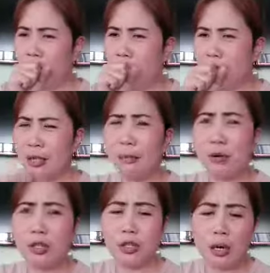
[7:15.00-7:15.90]
isang
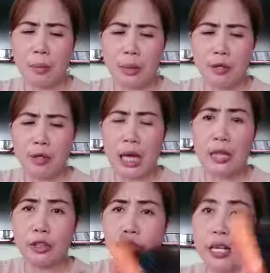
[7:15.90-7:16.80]
mall doon,
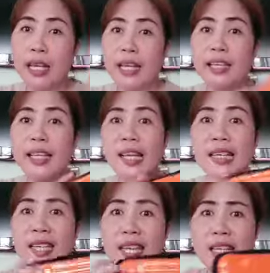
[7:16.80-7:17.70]
pinuntahan doon.
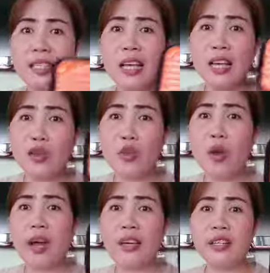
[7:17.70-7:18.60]
This is
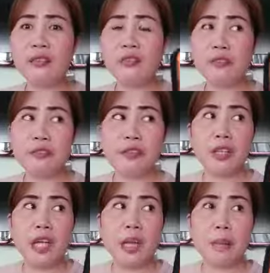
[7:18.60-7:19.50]

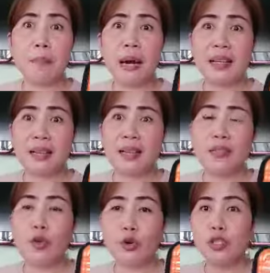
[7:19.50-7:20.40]
250 baht
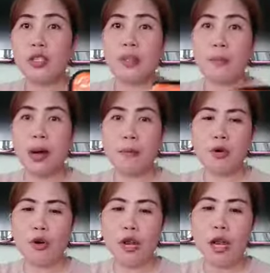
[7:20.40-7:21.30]
doon sa mga
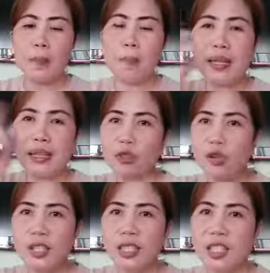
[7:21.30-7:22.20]
mall. But
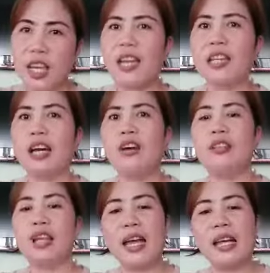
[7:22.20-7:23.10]
doon sa
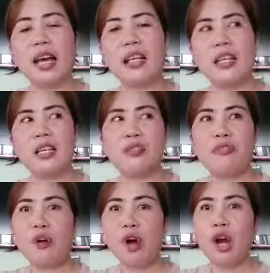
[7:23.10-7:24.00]
Chinatown, I got this
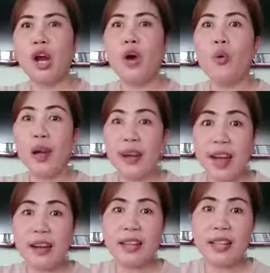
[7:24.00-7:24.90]
for
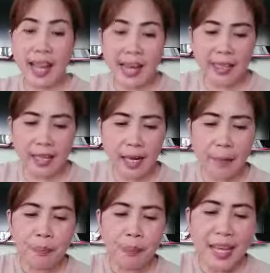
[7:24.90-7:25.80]
180.
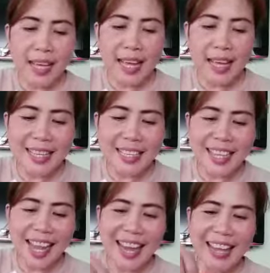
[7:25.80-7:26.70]
And then
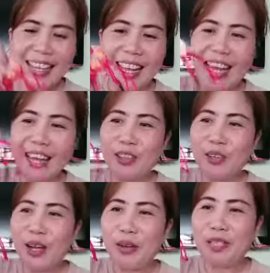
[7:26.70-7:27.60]
inside, ito,
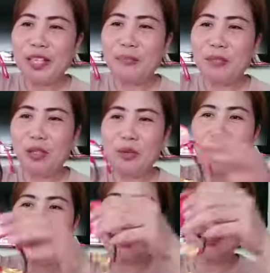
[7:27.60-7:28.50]
I was able to
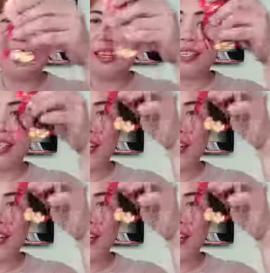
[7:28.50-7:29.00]
buy this